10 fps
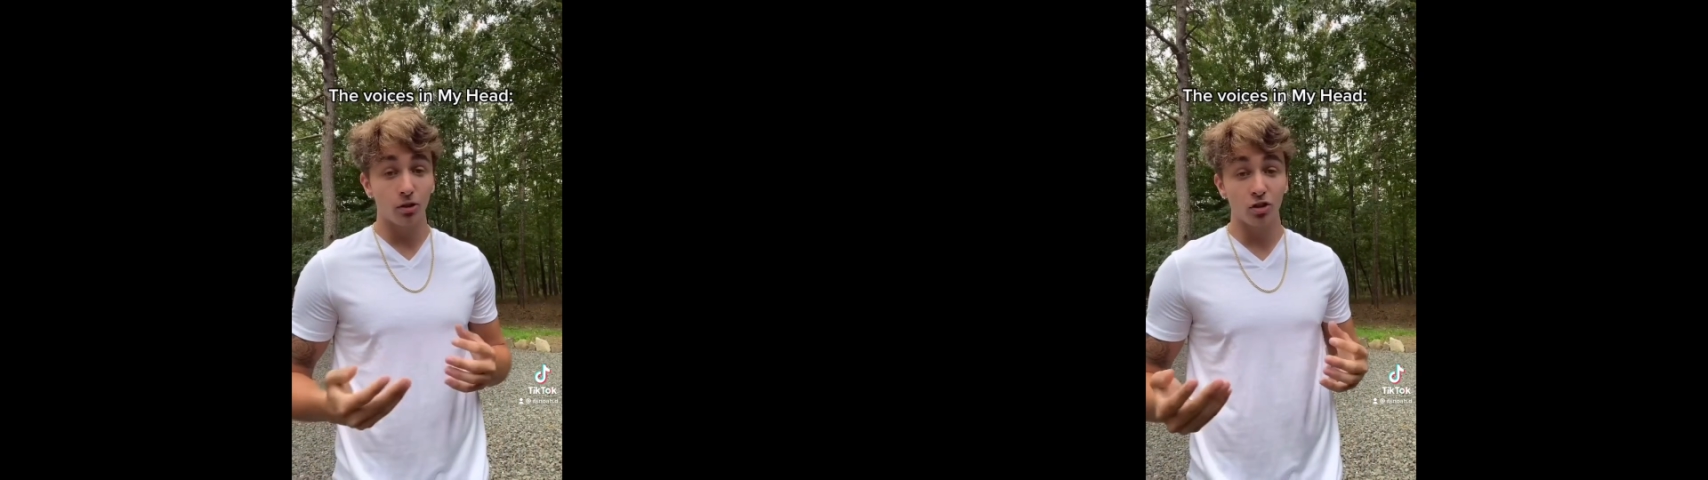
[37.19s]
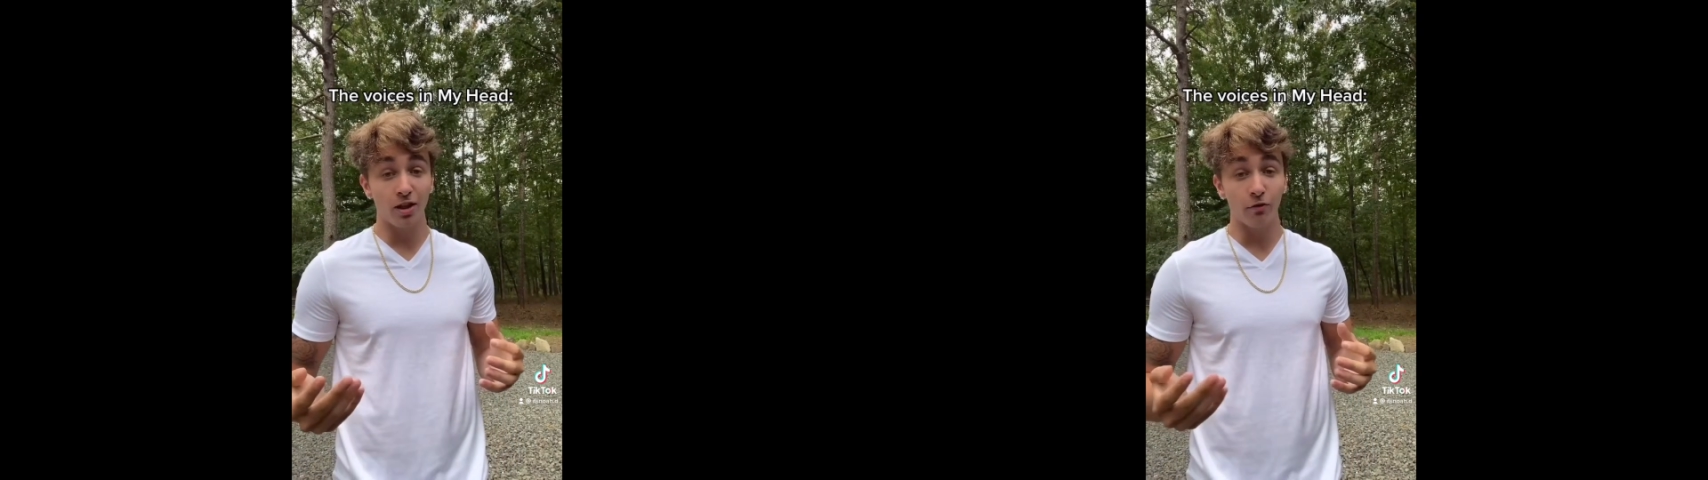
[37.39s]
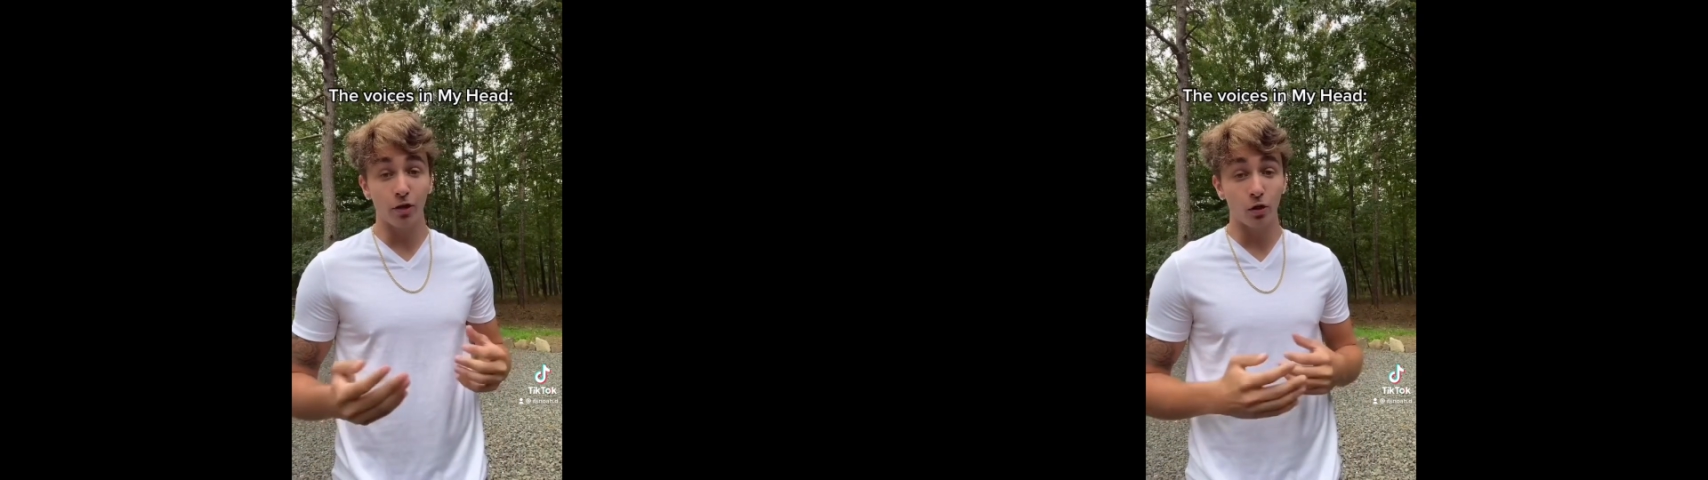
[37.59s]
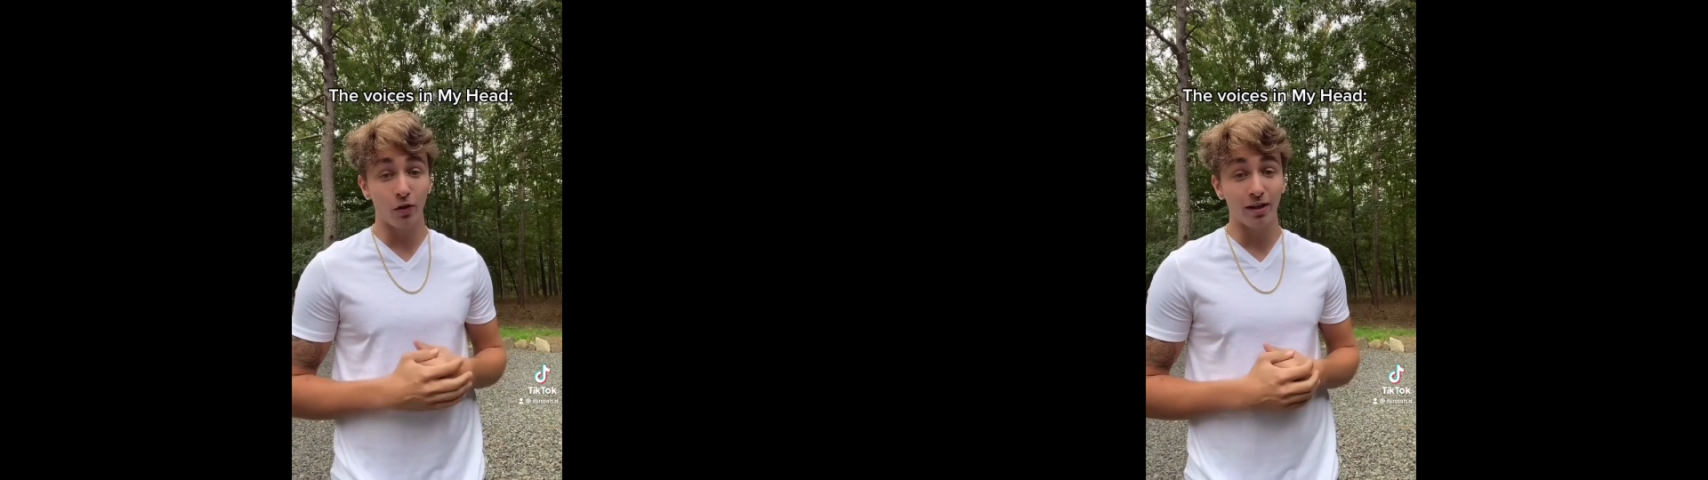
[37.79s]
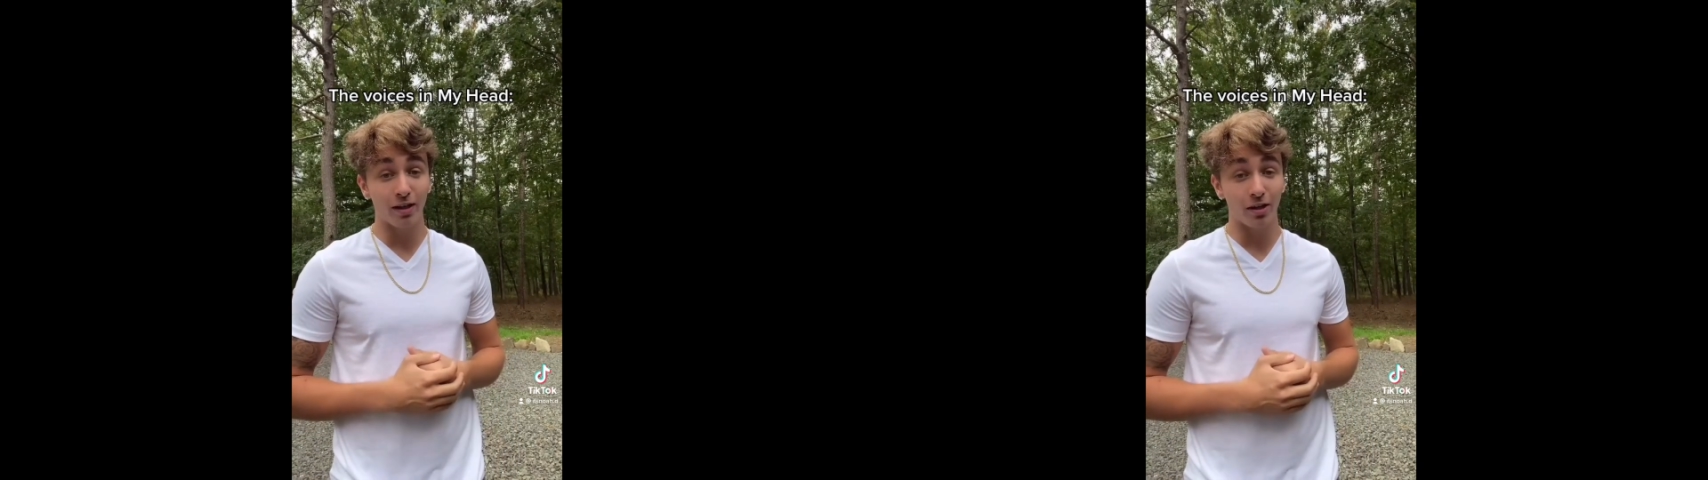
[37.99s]
She's never going to
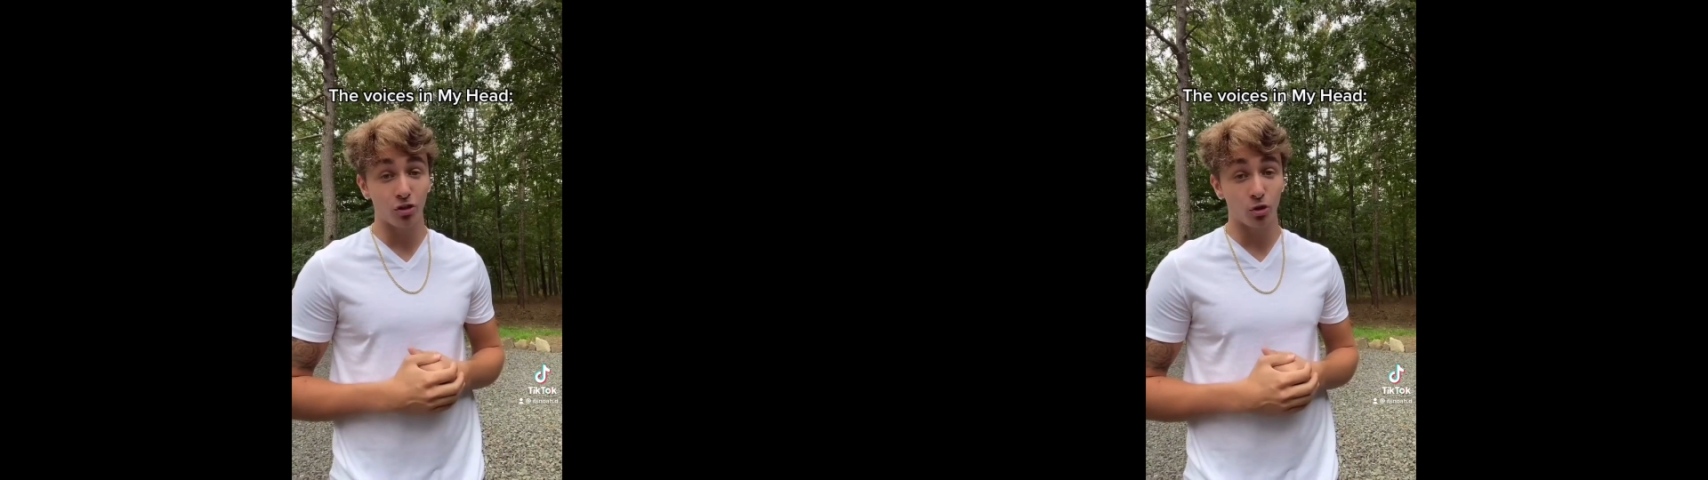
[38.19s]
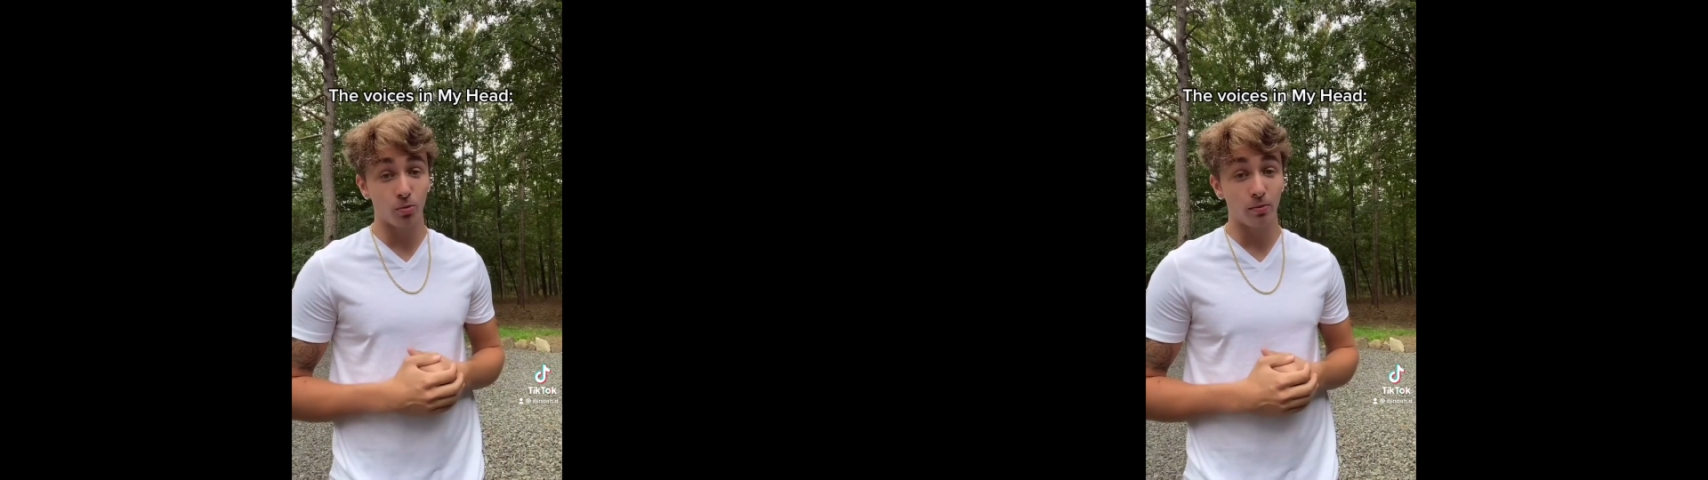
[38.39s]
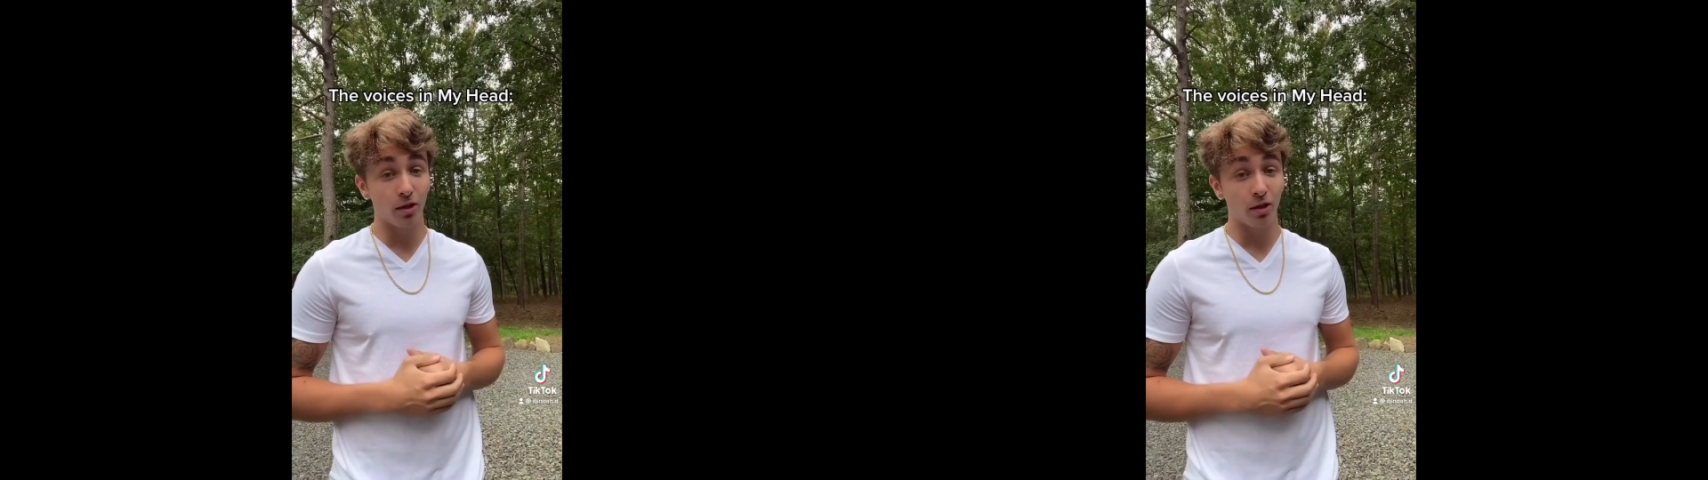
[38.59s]
recognize you,